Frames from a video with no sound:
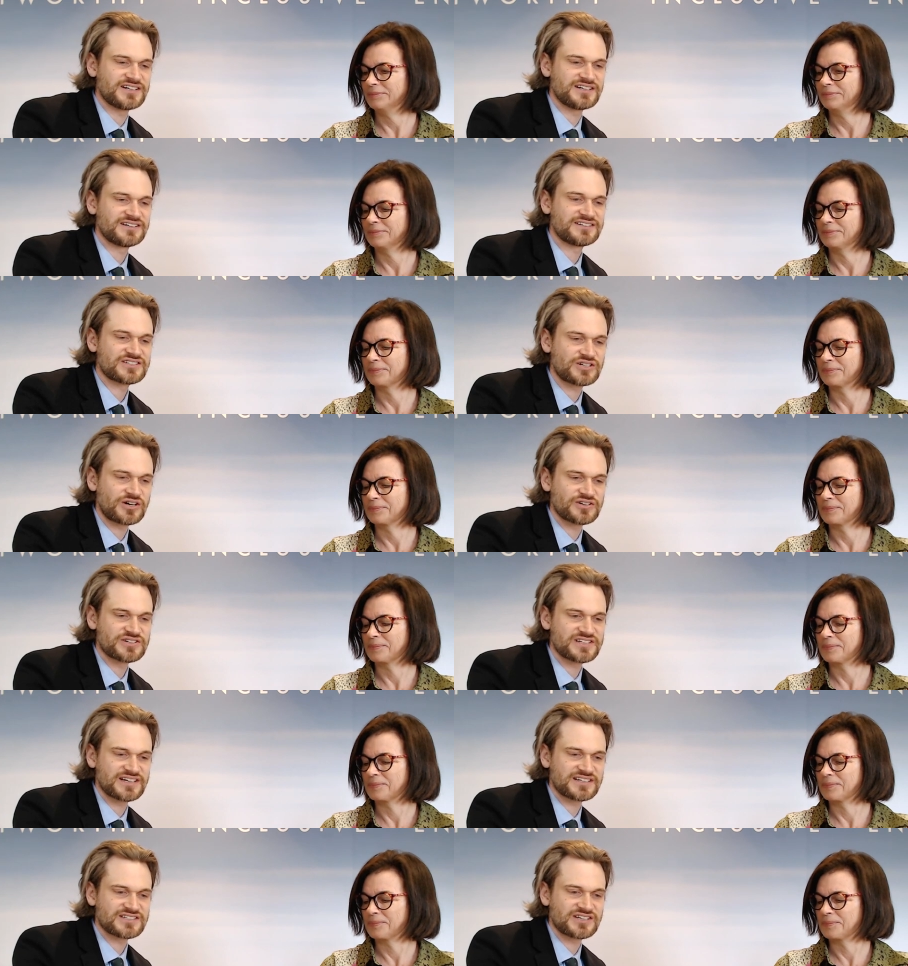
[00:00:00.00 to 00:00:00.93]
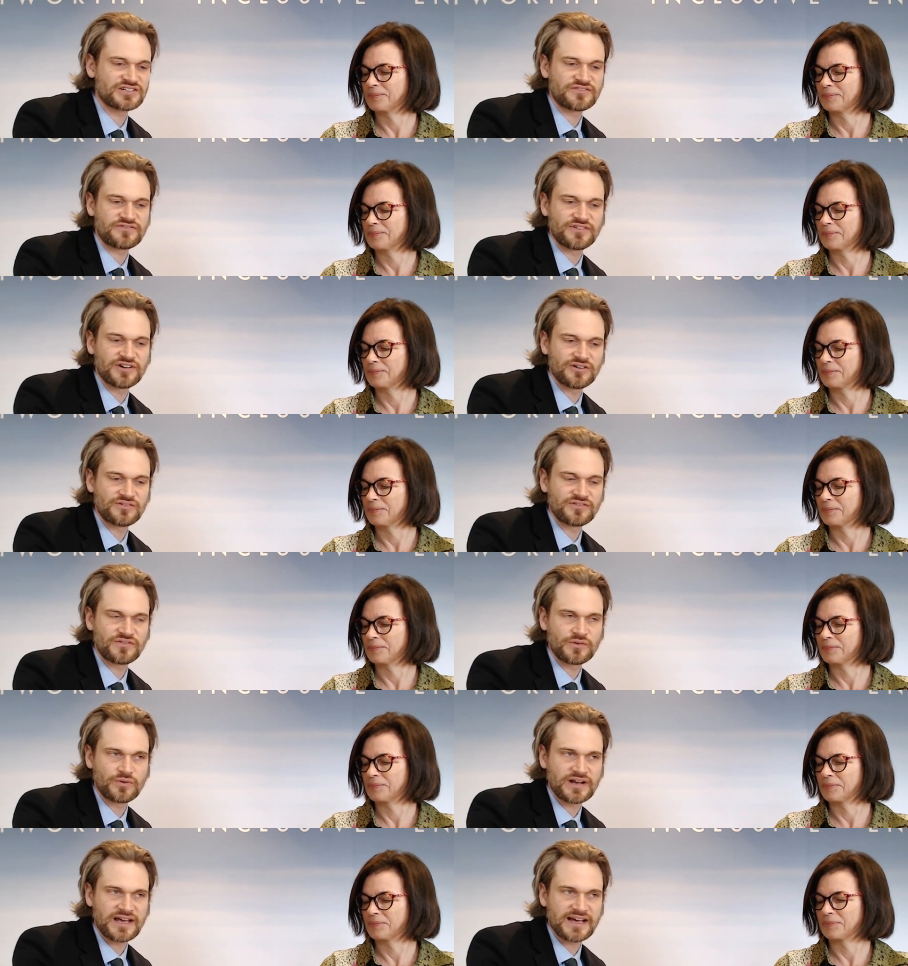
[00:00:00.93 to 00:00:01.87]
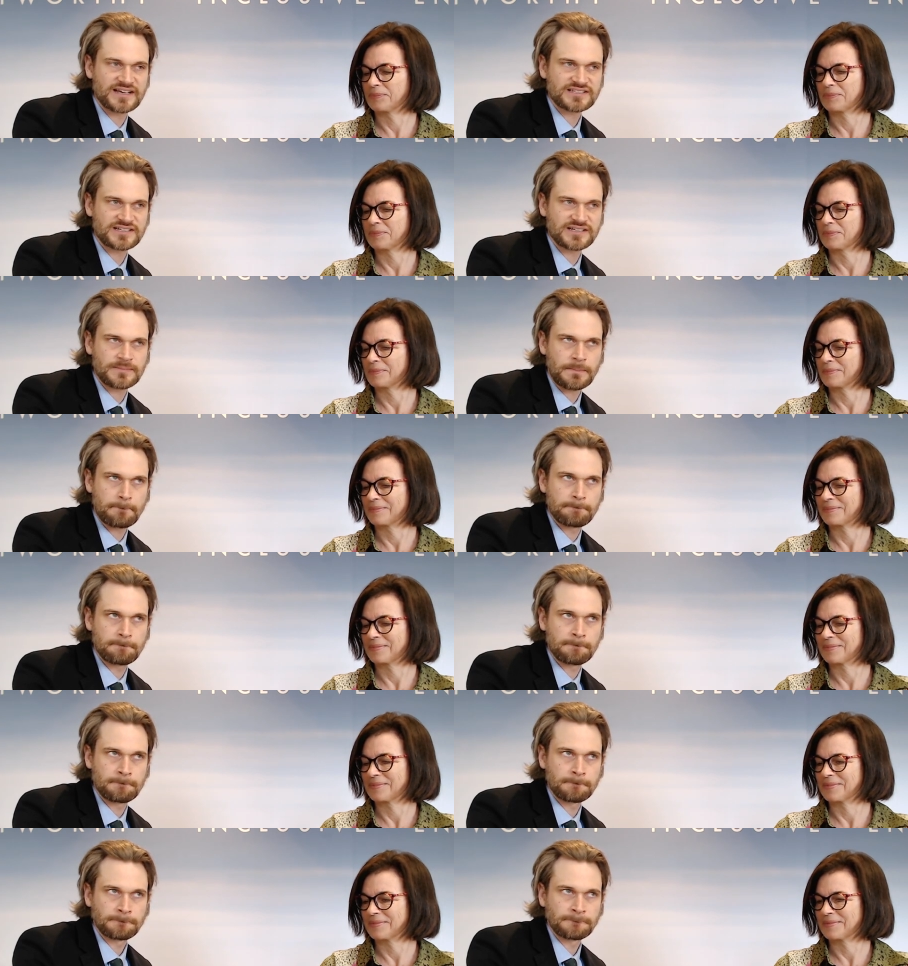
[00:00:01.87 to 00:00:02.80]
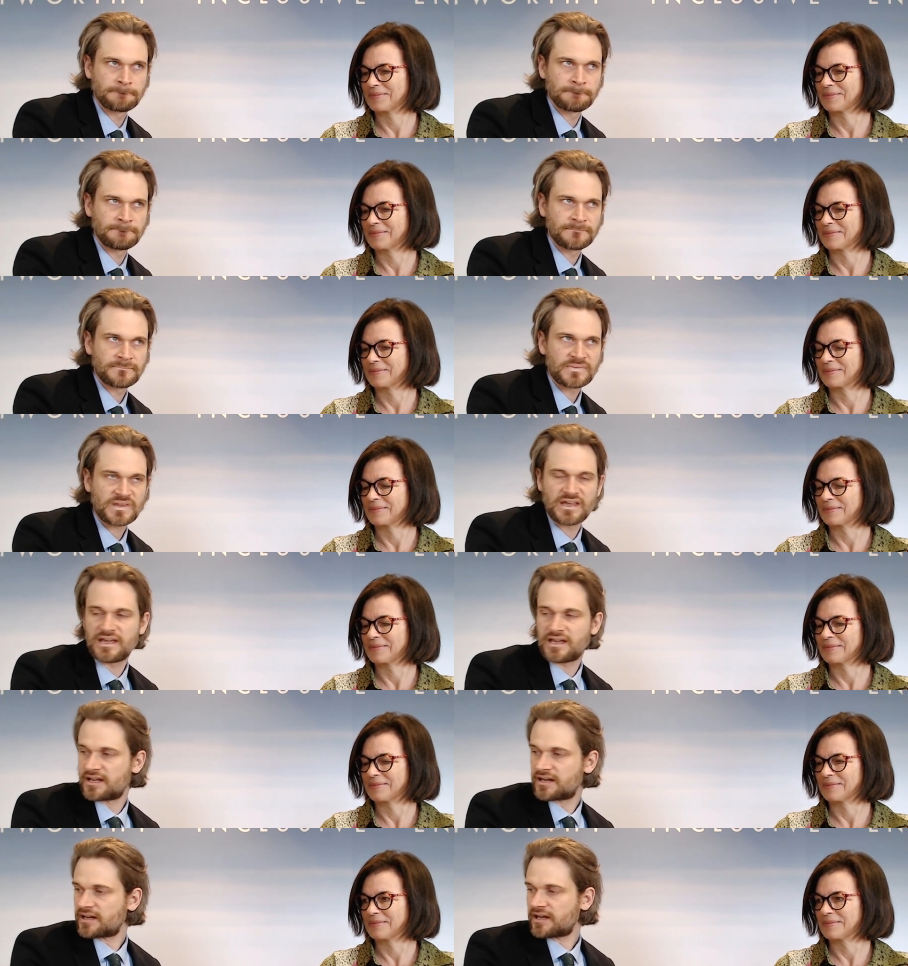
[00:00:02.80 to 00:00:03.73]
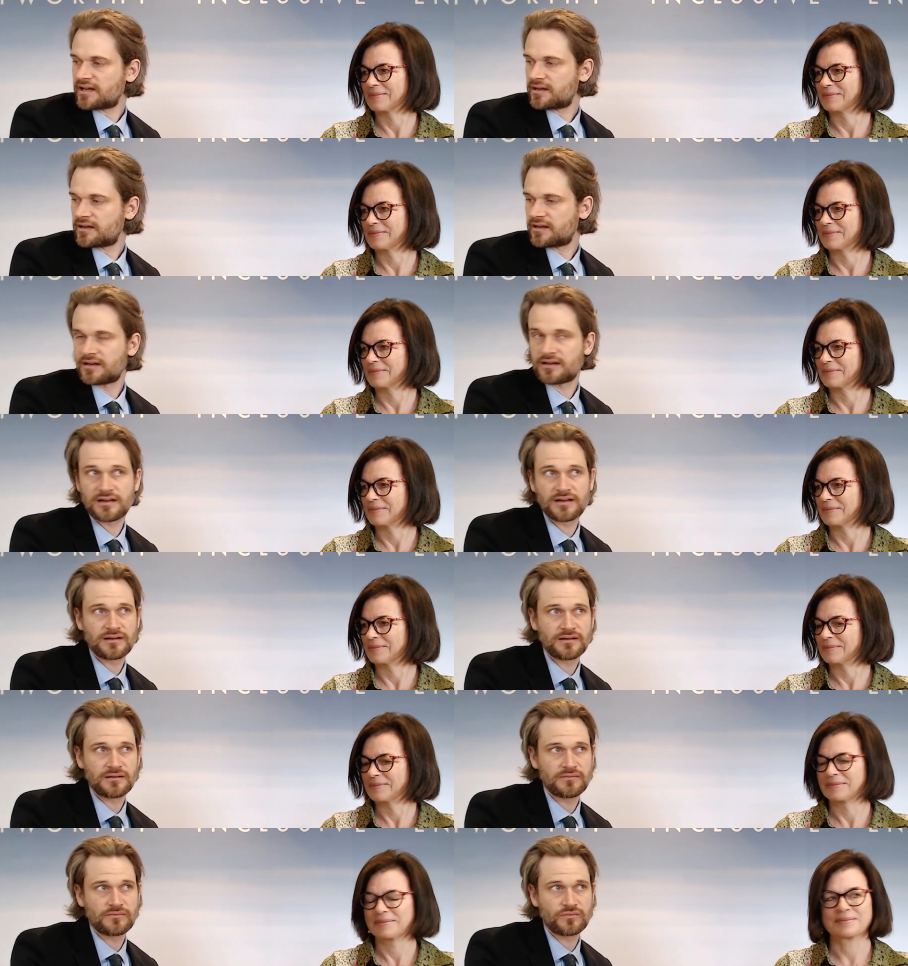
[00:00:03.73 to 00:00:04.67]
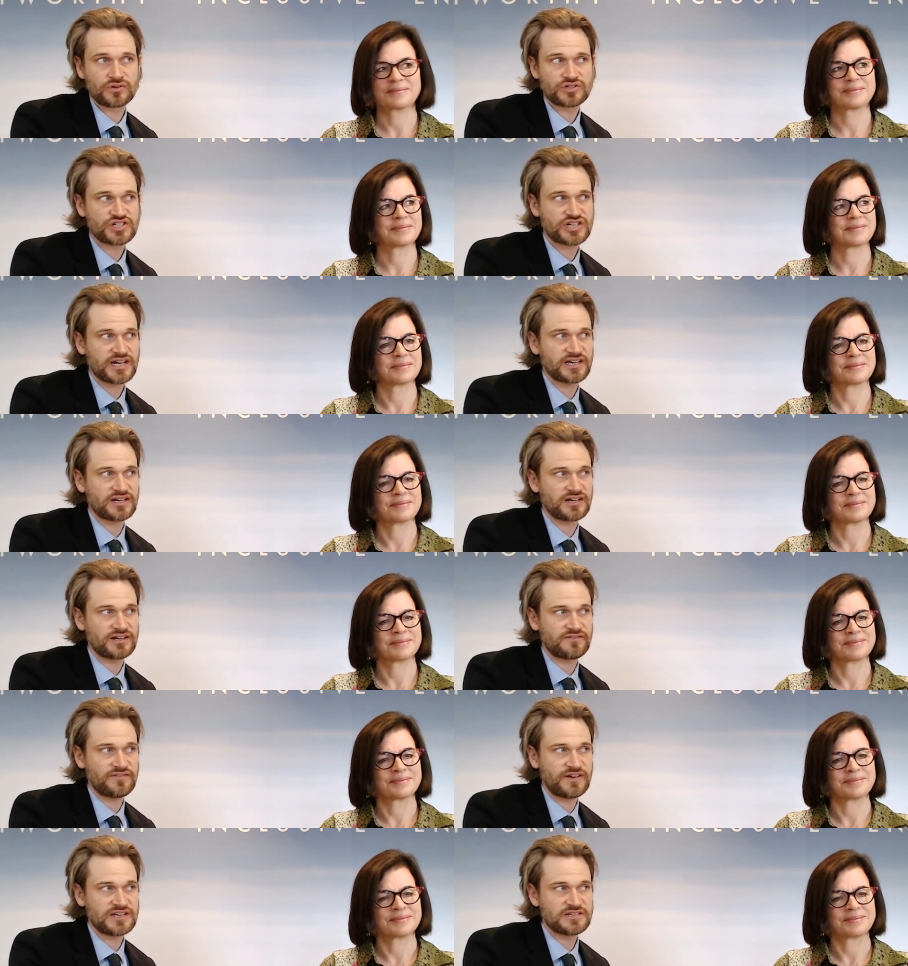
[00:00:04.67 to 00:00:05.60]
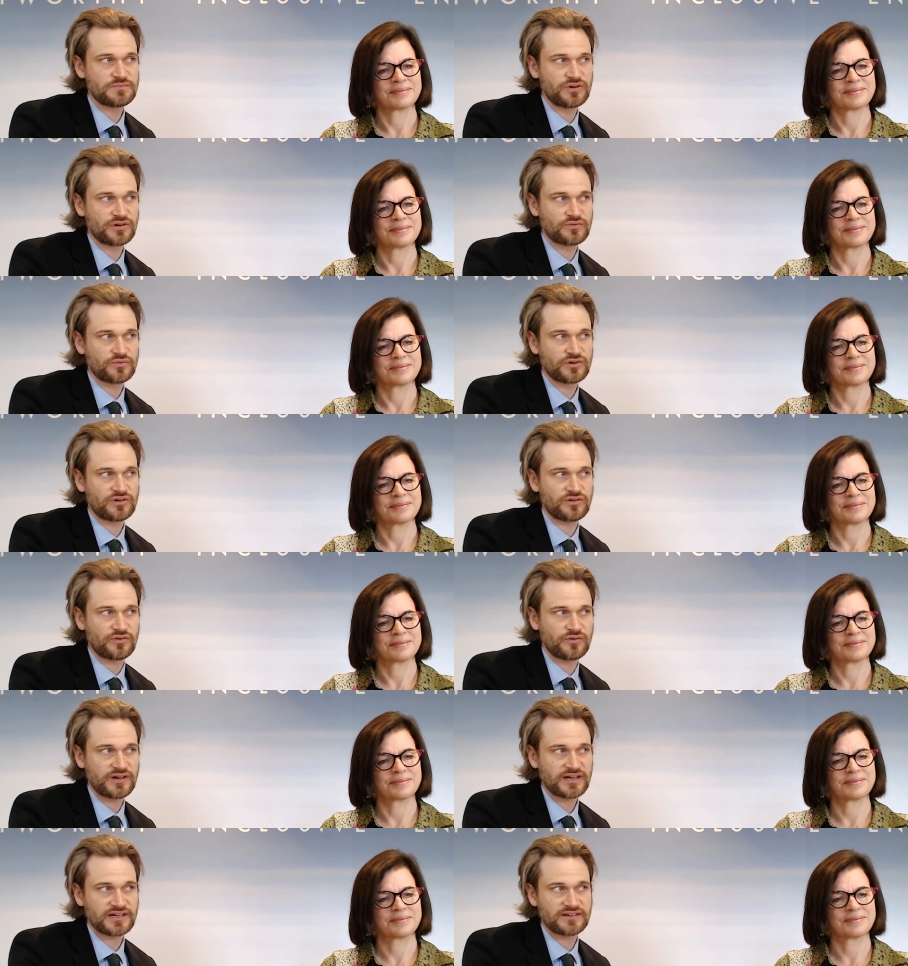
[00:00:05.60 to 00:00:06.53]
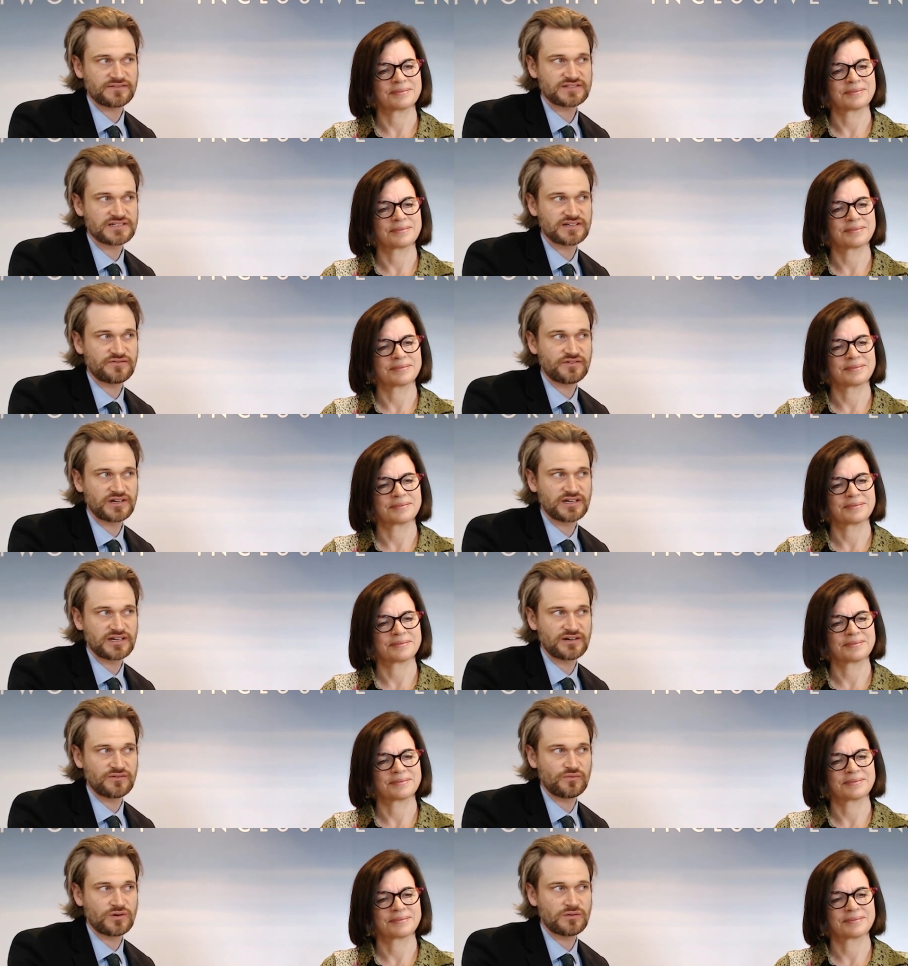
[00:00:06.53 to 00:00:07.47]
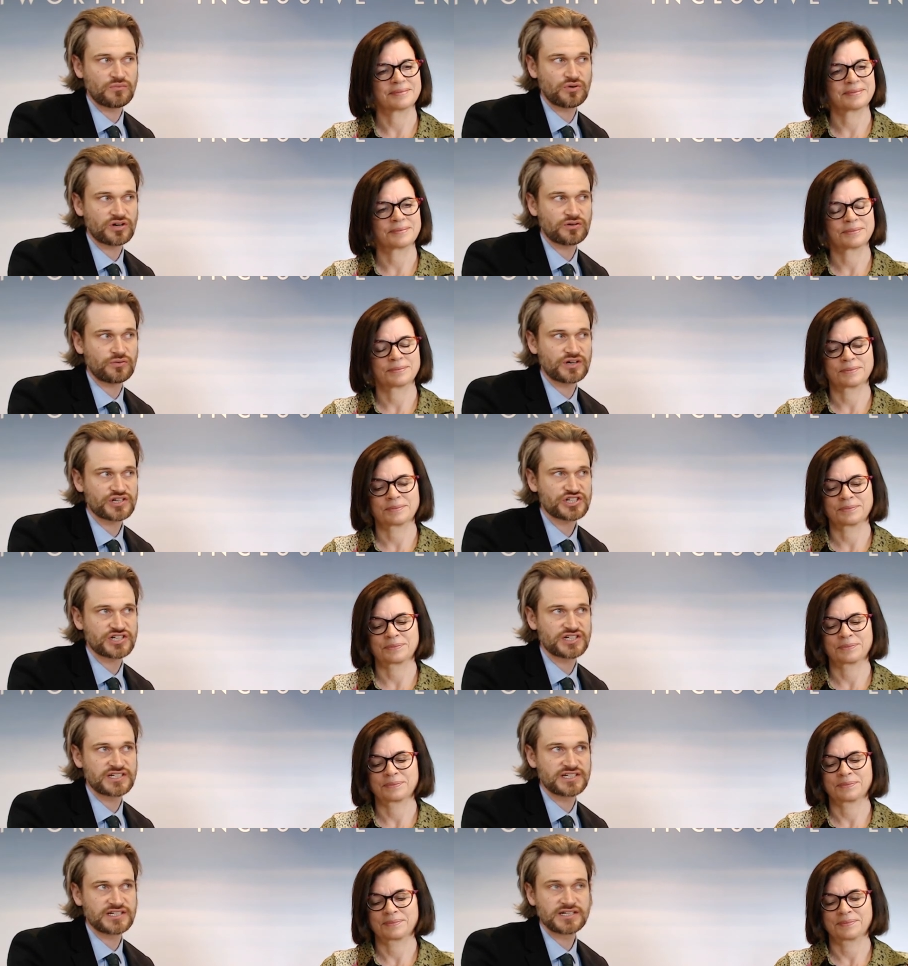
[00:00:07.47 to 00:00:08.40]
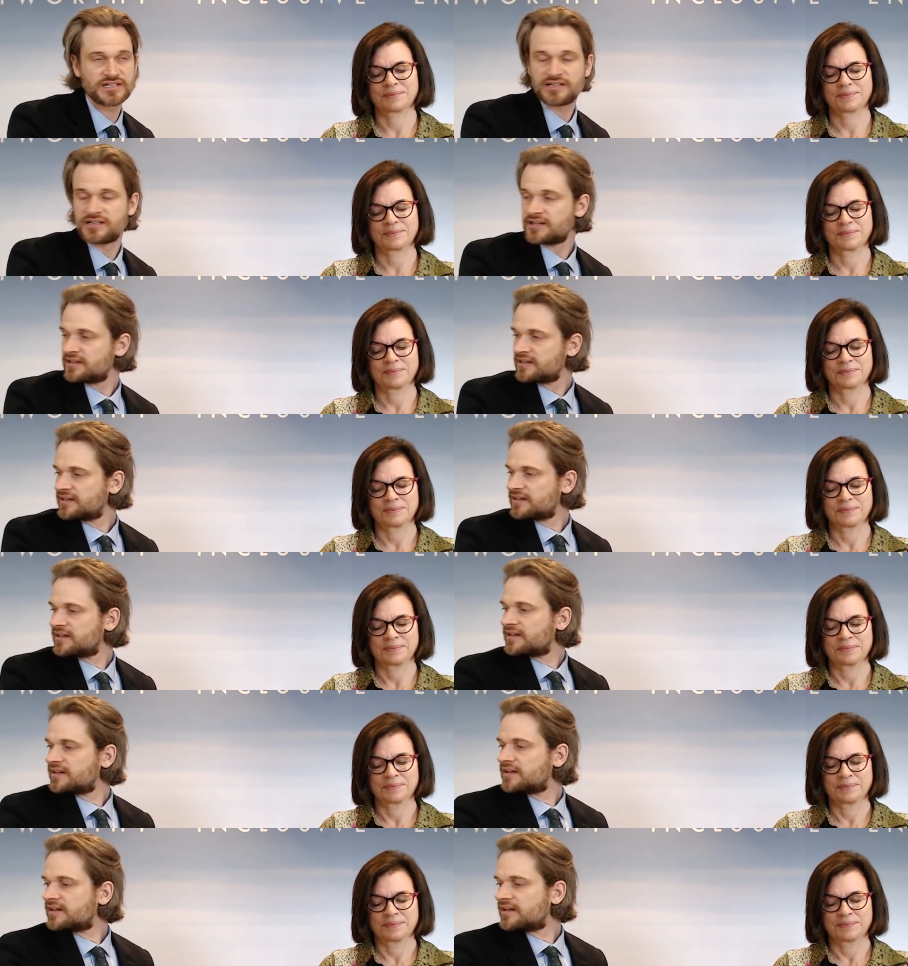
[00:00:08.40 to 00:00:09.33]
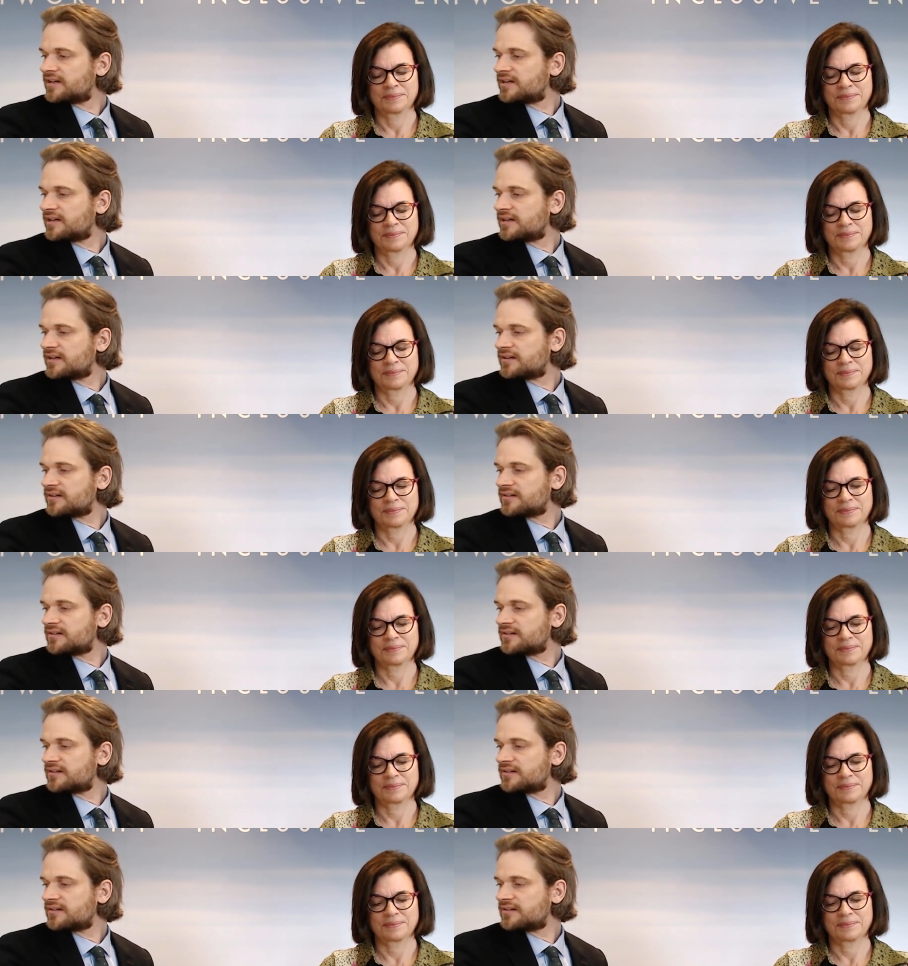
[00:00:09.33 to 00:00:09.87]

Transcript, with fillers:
Speaker 1: a couple more seconds here. Star six on your phone if you want to ask it. And we're checking on Facebook real quick to see if we can get one more question in.